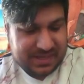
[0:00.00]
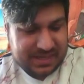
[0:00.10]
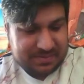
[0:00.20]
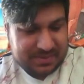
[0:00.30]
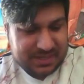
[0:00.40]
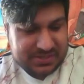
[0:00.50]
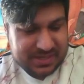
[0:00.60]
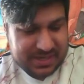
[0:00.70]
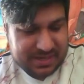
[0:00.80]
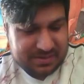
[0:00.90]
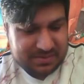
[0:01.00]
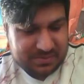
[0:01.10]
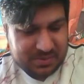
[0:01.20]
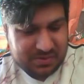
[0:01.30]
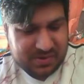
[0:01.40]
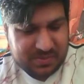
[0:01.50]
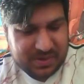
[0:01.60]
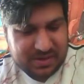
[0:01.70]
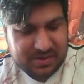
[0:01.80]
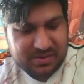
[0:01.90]
Let's check what grid we
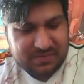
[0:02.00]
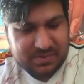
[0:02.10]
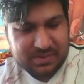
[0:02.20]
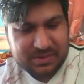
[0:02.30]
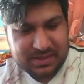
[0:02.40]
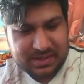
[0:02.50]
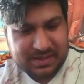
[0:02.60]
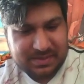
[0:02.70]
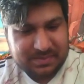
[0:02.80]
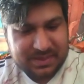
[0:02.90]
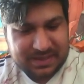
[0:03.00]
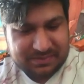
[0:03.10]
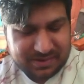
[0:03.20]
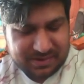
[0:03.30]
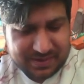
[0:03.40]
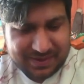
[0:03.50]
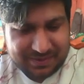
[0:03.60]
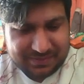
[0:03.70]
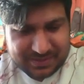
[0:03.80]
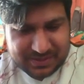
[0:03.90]
can go for. At 3 or
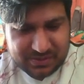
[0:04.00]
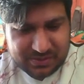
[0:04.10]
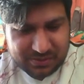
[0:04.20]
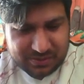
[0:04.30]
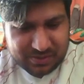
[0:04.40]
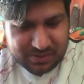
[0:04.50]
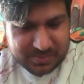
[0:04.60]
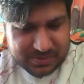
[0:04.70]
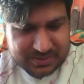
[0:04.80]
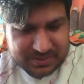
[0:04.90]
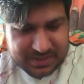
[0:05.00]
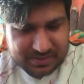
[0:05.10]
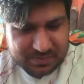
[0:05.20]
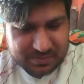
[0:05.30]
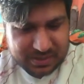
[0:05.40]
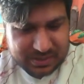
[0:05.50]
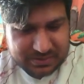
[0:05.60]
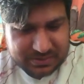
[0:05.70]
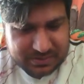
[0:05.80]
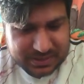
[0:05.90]
5, you've got a lot of options here. So what
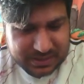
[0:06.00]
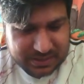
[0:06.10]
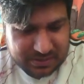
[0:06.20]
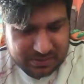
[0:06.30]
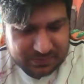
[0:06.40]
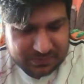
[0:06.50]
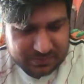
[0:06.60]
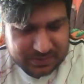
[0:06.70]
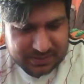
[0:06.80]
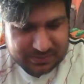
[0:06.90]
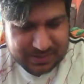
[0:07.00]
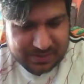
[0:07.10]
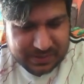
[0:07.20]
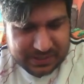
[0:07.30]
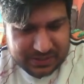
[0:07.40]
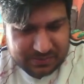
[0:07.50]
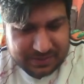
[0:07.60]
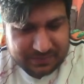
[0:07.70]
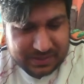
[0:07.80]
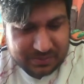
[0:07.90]
I'd do is I'd go for this route where you
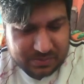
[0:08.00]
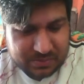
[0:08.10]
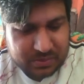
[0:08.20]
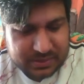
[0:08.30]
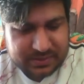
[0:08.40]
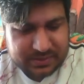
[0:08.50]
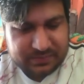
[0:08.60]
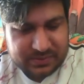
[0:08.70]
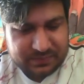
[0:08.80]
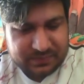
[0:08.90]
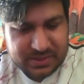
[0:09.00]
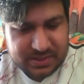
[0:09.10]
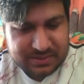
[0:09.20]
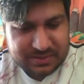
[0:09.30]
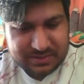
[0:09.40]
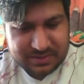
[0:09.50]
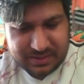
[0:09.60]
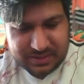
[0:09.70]
definitely would want vigilance.